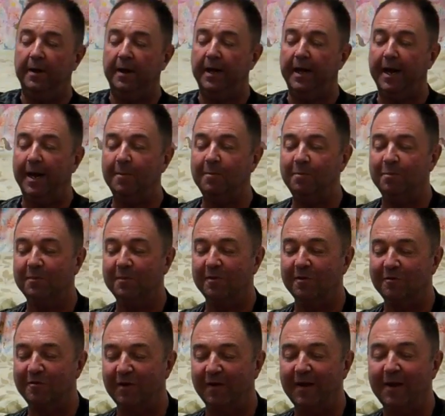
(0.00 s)

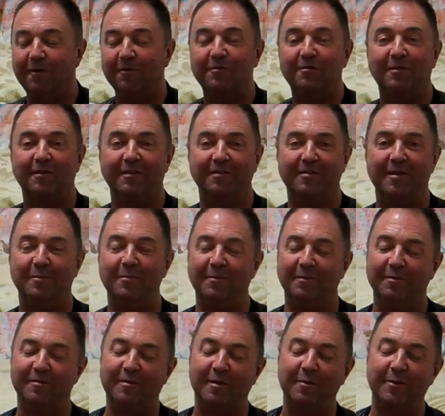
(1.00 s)
So that was
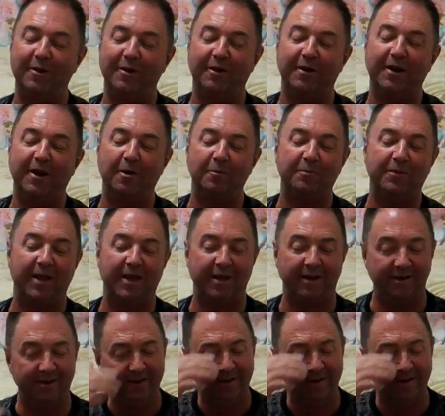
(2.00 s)
someone that I helped out